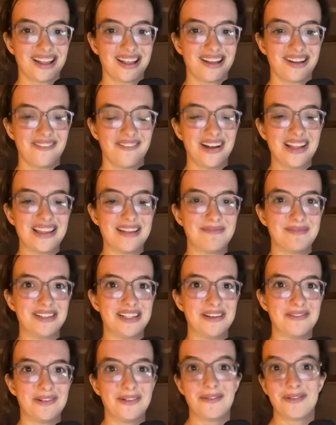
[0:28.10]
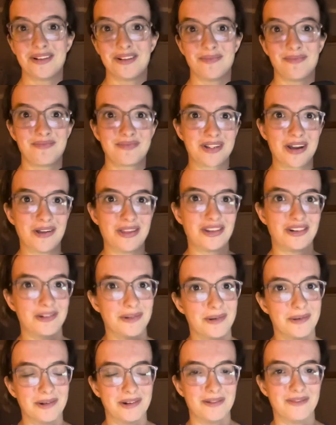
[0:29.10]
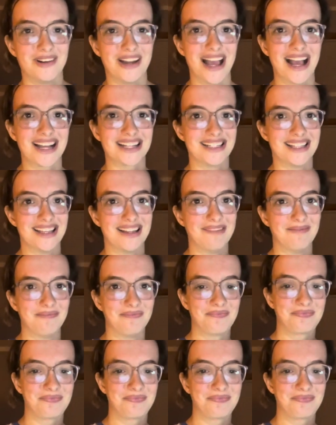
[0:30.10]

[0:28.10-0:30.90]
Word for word: read them to you and we'll go through and we'll react to them.